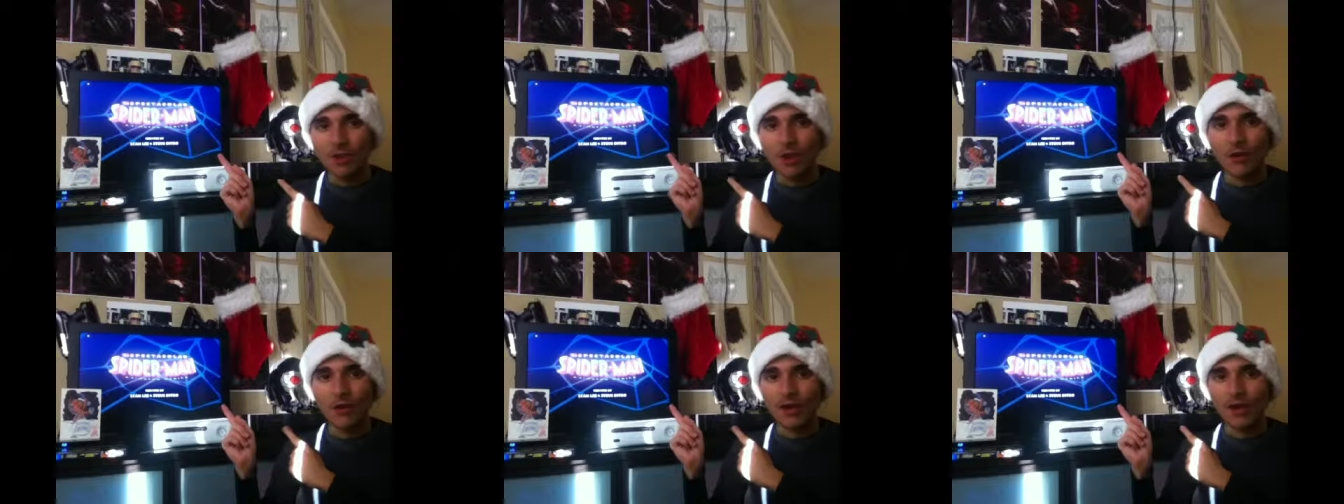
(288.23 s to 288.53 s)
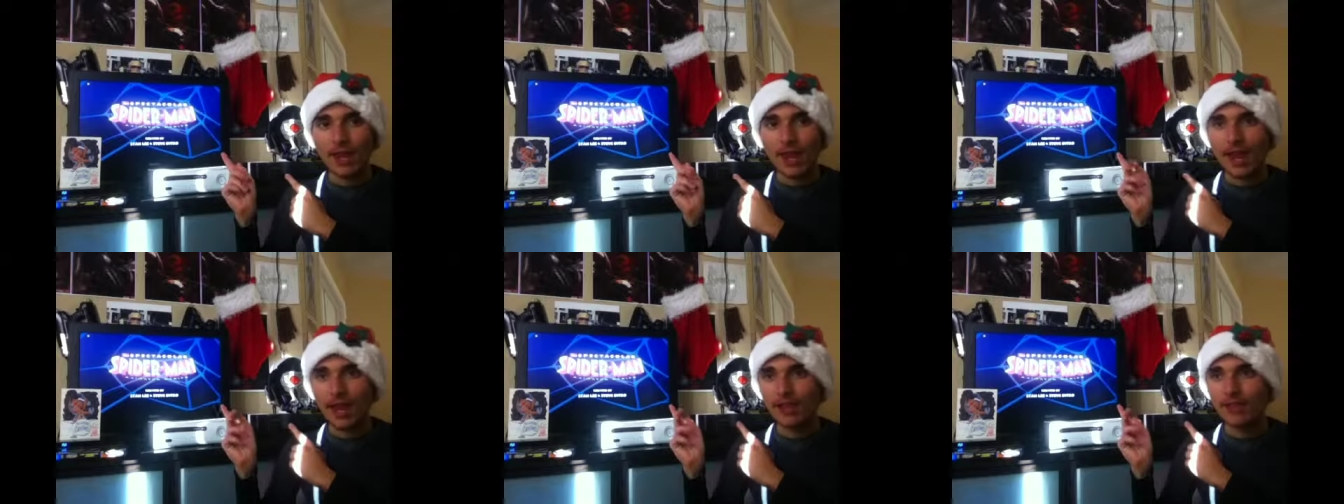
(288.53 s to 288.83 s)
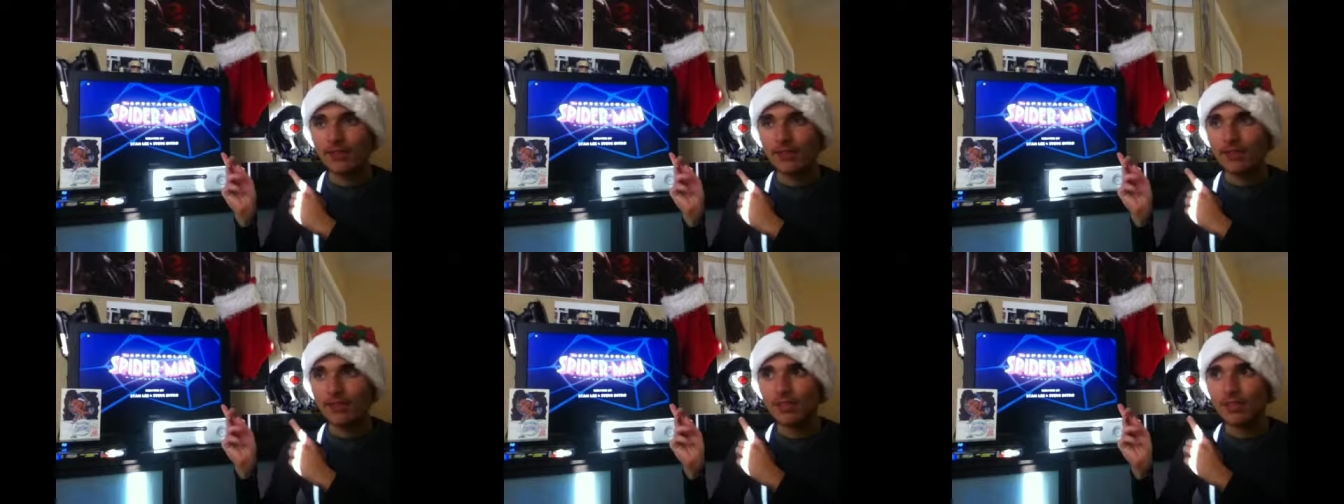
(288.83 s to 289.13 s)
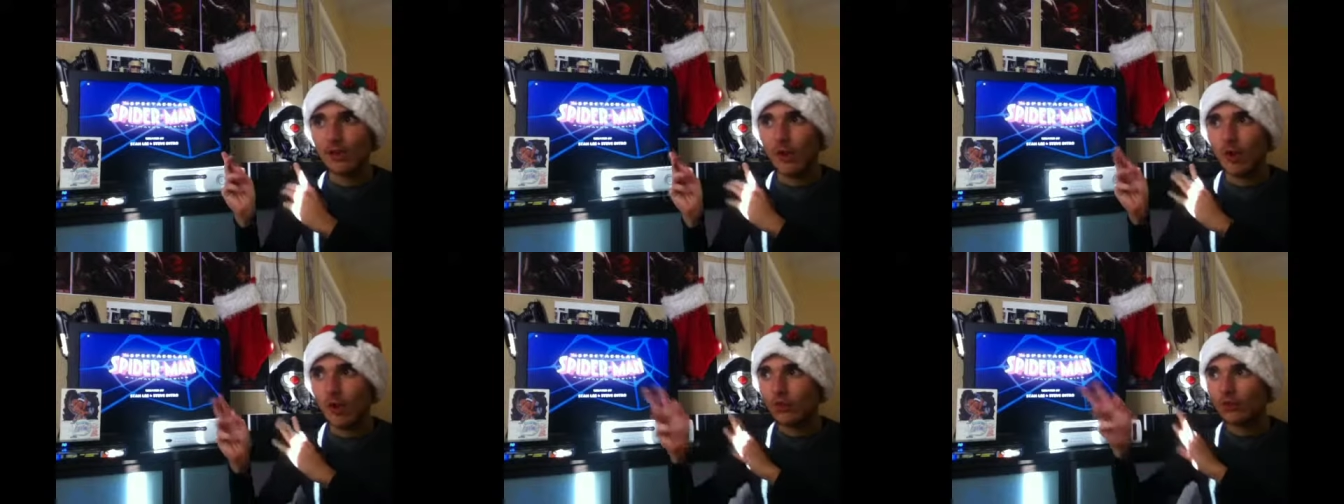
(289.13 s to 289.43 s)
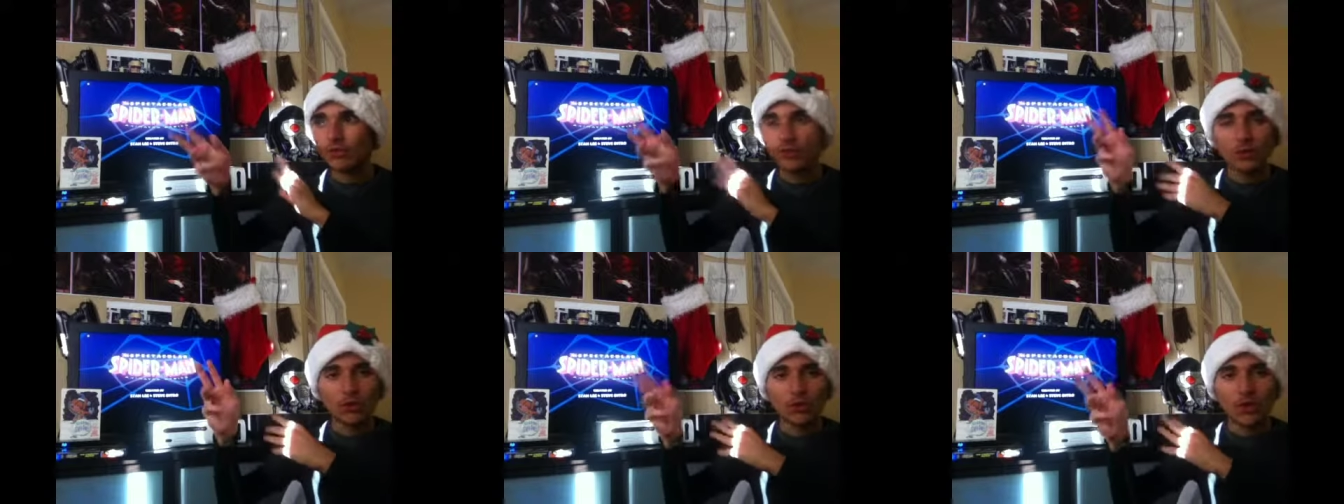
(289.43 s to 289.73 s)
had their own little
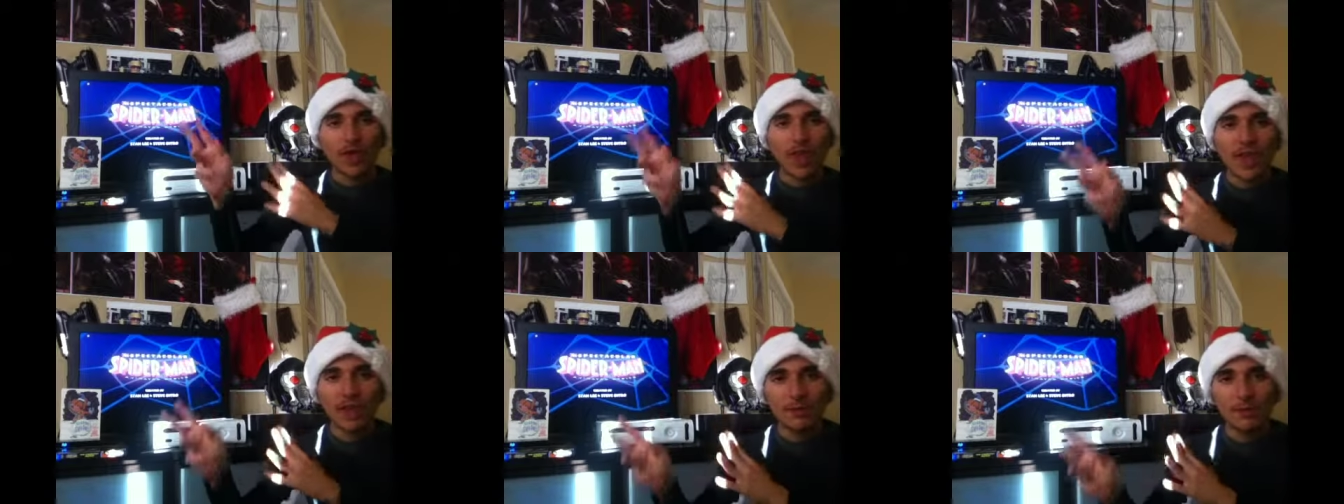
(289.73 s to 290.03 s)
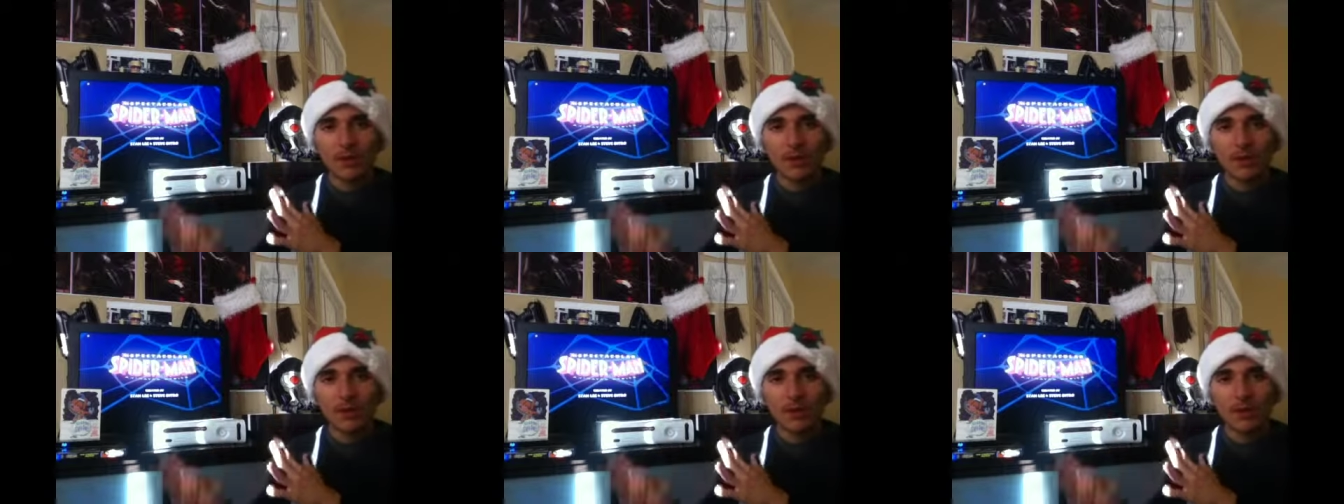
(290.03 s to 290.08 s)
cameos.